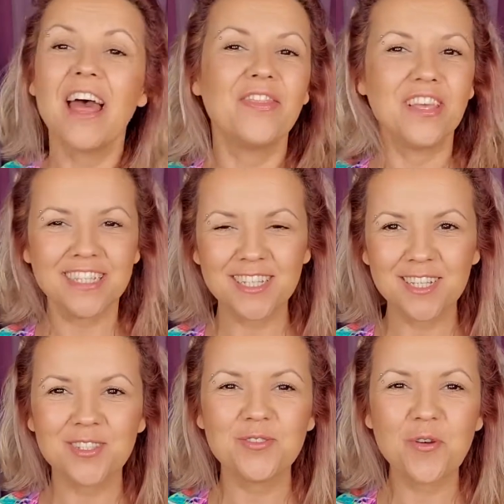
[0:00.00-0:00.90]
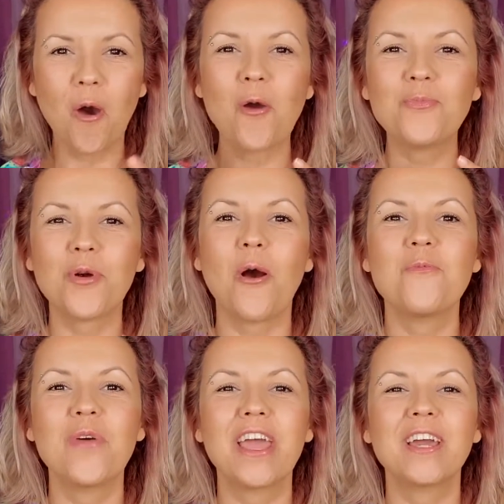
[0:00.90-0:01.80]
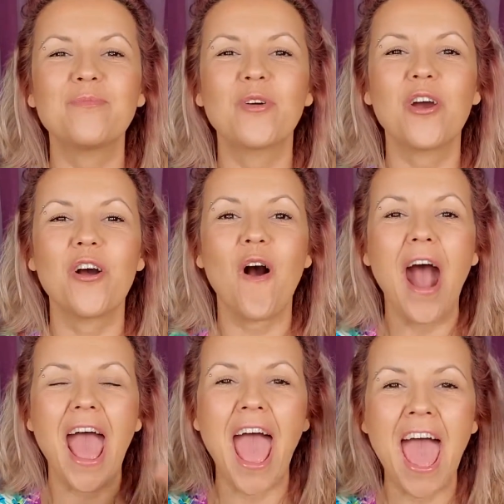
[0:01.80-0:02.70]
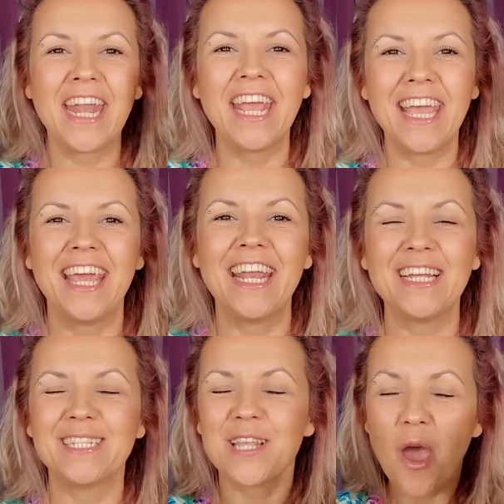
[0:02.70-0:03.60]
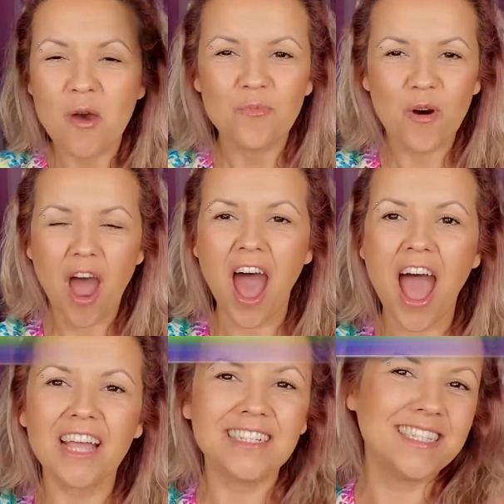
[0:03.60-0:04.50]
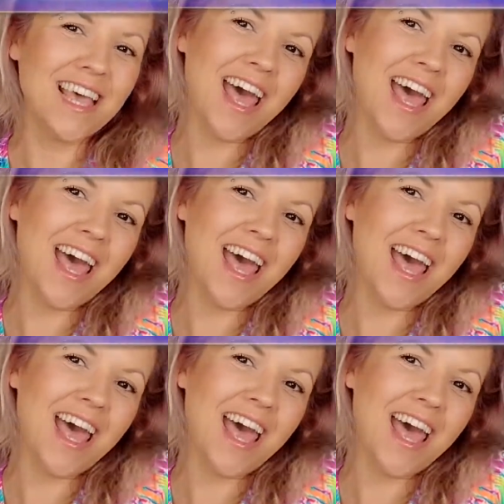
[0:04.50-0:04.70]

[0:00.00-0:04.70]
This is your pro makeup girl, and it is Pride Day.